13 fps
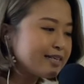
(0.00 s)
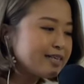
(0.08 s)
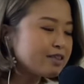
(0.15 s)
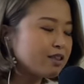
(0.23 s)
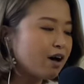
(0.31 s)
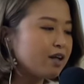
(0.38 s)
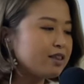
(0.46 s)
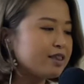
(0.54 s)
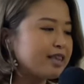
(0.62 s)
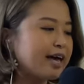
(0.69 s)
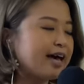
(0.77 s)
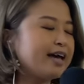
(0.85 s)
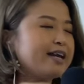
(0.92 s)
Another
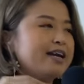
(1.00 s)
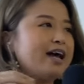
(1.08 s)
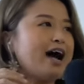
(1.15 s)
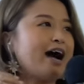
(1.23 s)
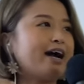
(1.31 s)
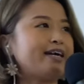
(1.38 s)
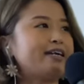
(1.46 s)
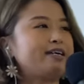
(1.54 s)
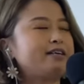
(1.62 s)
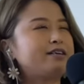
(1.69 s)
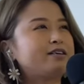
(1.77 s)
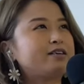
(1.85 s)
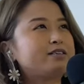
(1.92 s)
thought that I
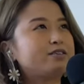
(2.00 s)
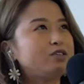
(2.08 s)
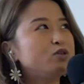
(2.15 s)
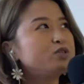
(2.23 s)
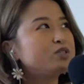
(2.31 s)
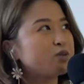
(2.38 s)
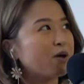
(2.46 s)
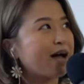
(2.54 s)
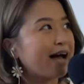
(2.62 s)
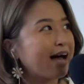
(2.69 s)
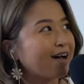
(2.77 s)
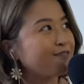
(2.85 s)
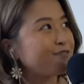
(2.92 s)
used to
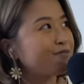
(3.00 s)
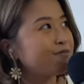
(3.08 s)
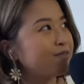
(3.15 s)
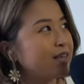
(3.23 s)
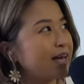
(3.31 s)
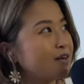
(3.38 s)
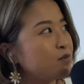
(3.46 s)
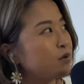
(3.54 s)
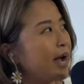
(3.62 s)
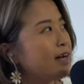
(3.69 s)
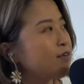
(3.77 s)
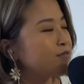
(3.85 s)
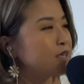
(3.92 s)
have that
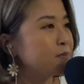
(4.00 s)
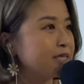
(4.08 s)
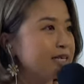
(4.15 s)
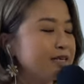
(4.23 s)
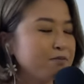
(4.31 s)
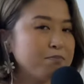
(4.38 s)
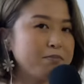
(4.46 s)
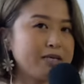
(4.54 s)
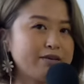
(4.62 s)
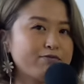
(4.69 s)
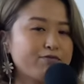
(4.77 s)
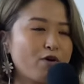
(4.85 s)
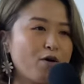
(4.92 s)
kind of limited
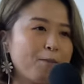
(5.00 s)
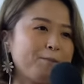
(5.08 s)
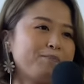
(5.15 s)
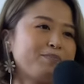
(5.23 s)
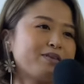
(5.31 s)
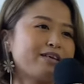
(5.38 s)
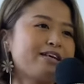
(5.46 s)
me from